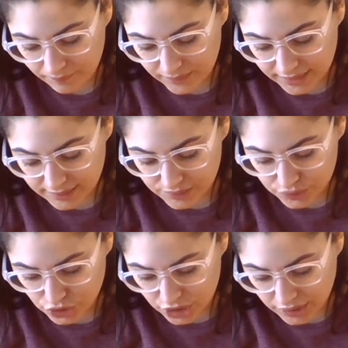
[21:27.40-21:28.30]
it's
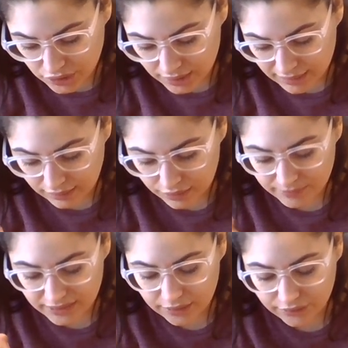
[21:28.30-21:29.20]
changing color.
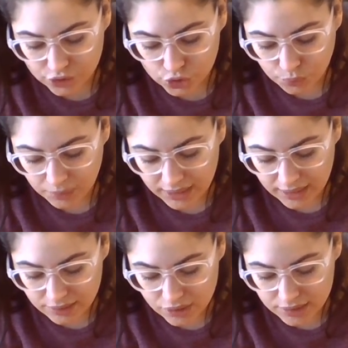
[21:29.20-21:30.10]
But then on the short
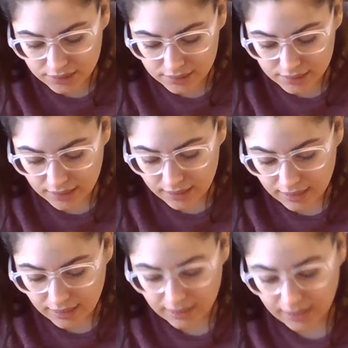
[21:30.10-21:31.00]
edges,
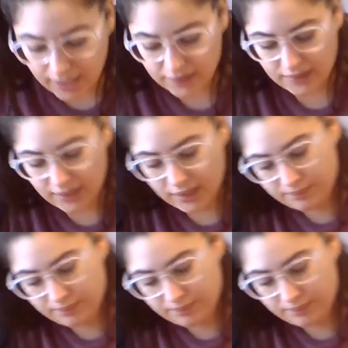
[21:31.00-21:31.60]
I think